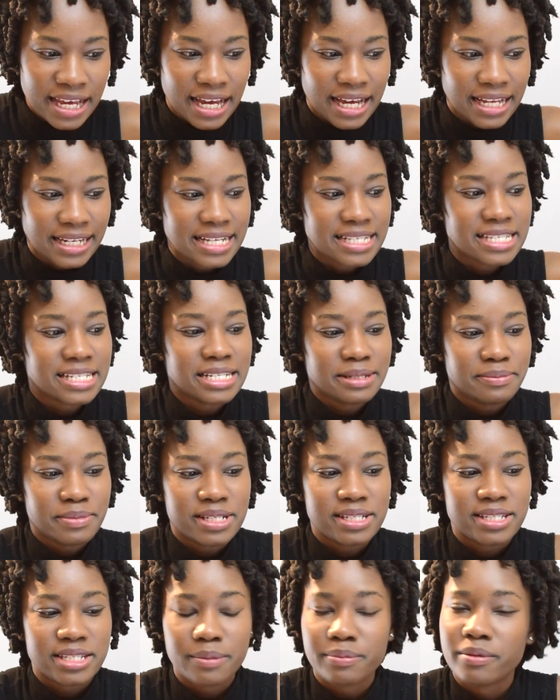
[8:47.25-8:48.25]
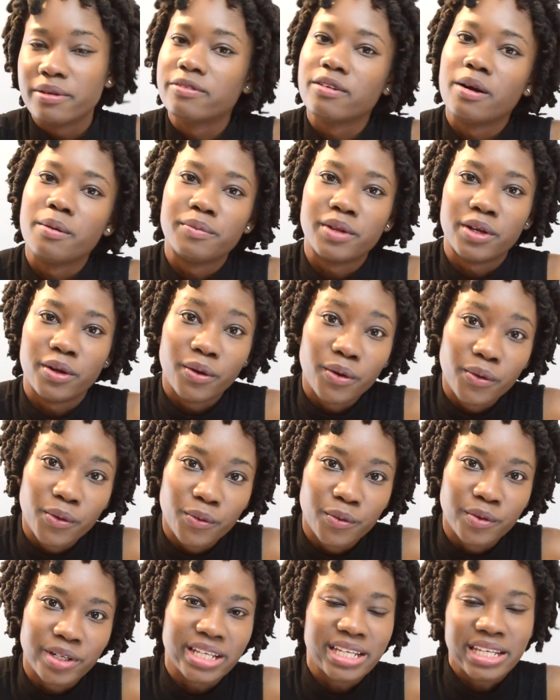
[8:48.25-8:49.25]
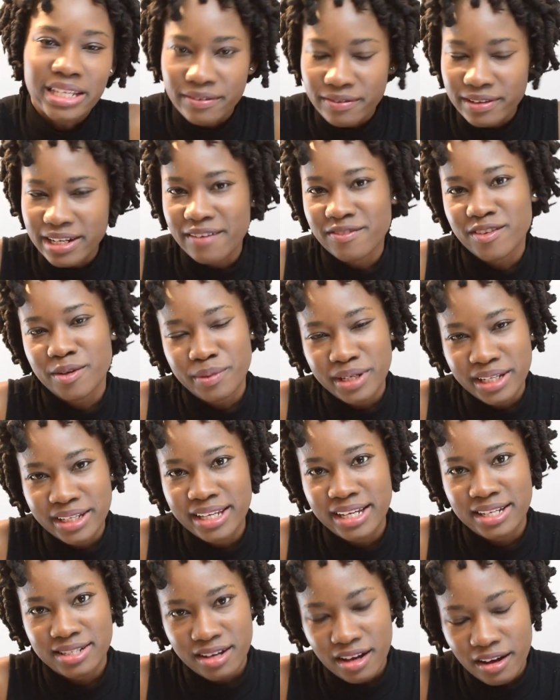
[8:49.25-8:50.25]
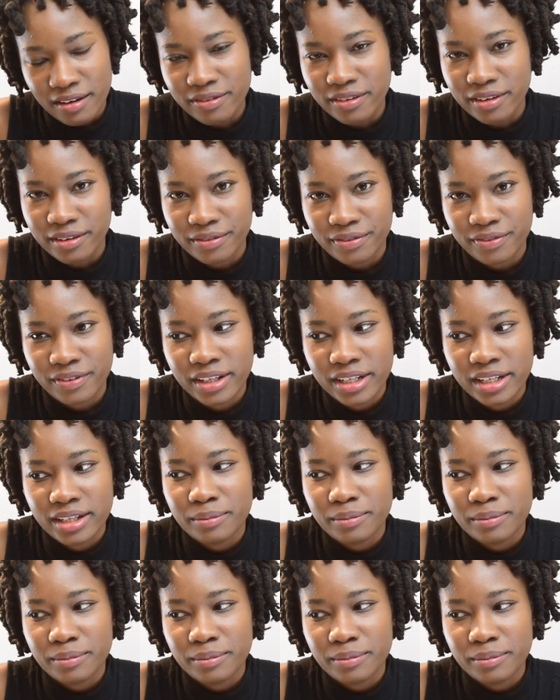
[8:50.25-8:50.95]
and letting it be separate from their own even after being kicked off of